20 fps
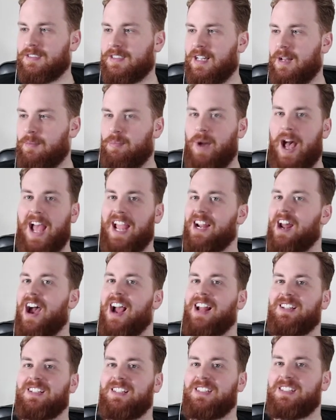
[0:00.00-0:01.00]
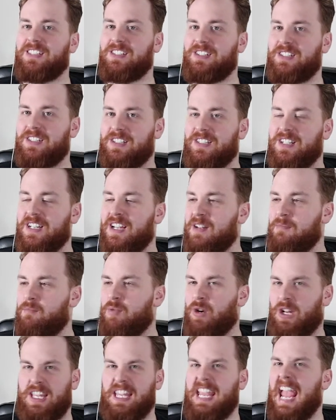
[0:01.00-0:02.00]
I'd buy an island and just
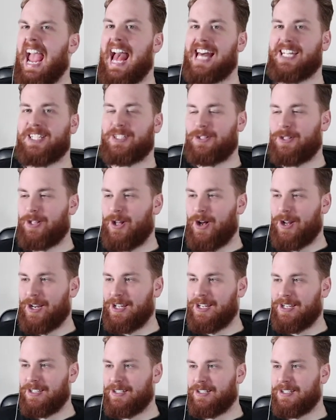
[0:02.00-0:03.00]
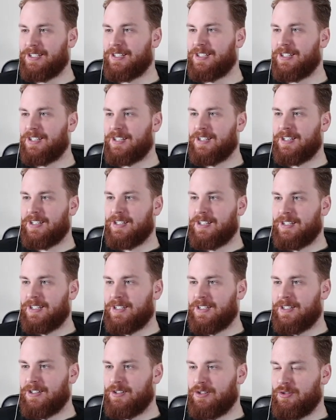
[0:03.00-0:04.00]
put a castle on it and just
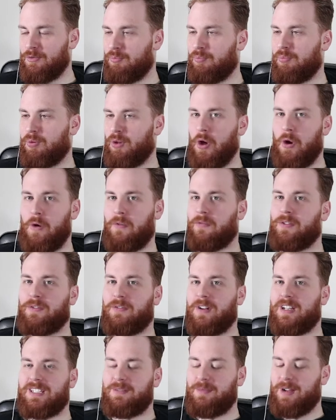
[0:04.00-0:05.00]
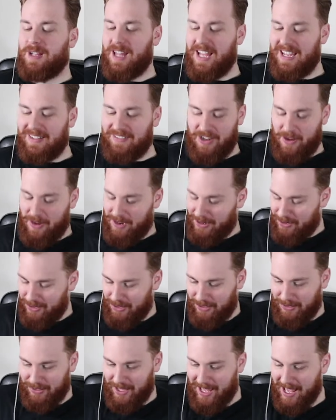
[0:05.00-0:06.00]
do blow for the rest of my life. No, I
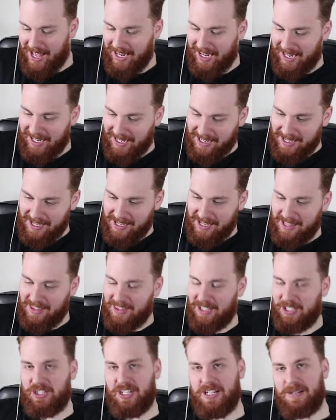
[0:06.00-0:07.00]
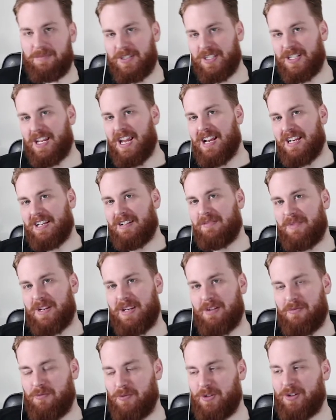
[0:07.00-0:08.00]
couldn't do that. The cheapskate in
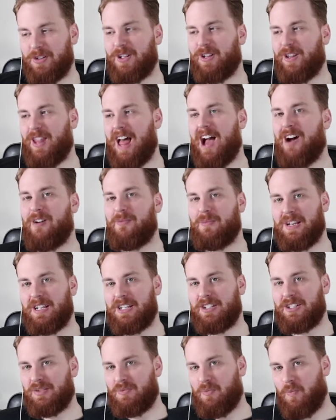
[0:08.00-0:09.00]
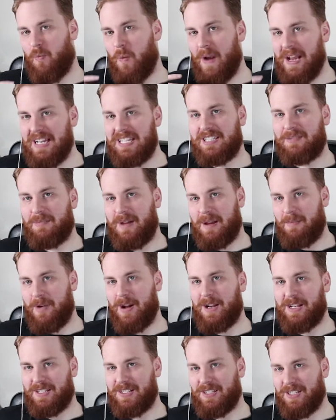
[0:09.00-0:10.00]
me wouldn't allow me to just waste my
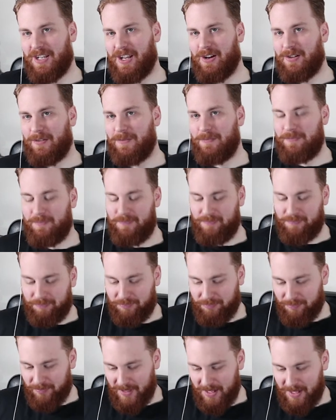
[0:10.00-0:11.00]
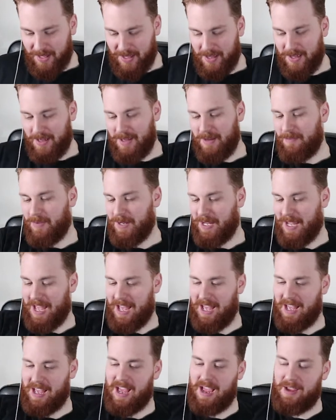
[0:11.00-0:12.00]
money, so. But
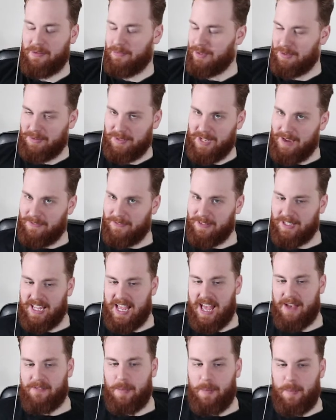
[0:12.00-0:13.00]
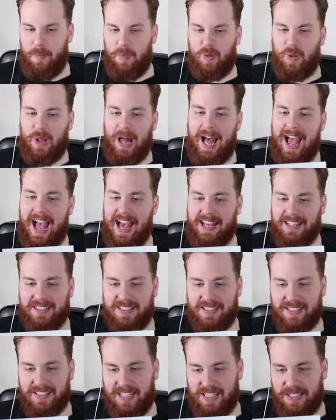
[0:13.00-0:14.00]
yeah, I would definitely have a
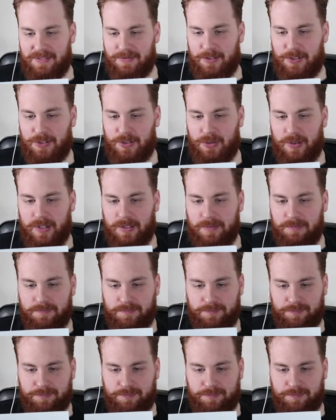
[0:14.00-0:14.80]
blast, that's for sure.